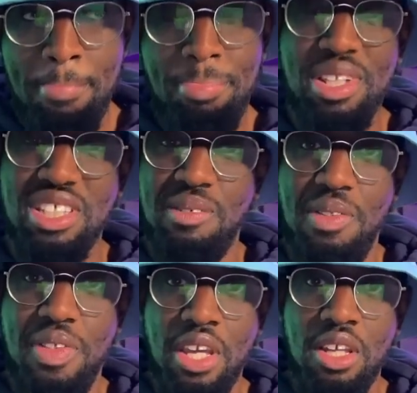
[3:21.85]
But there's another
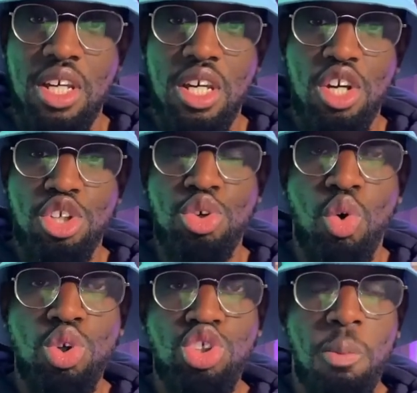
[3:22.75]
thing. You
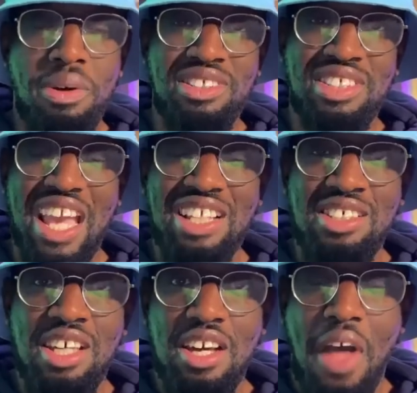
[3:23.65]
also
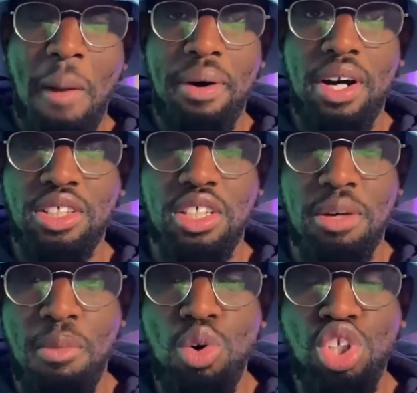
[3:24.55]
protect that person
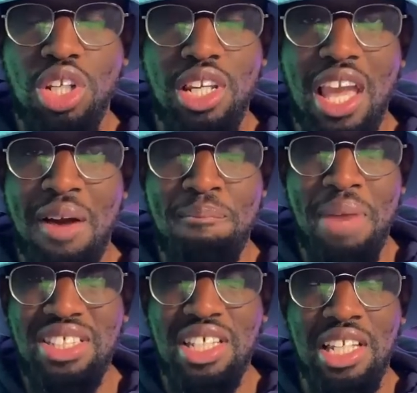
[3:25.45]
emotionally and
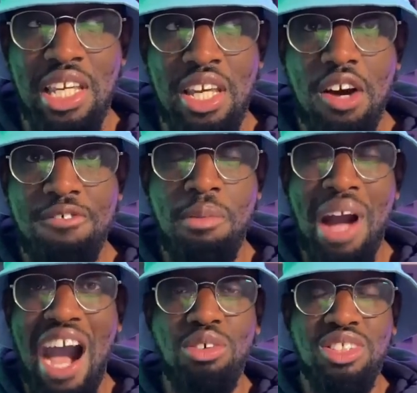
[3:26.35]
mentally from
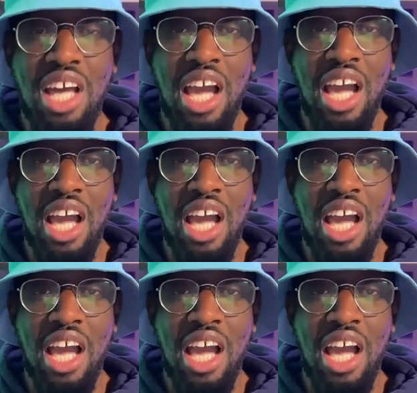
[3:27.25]
outside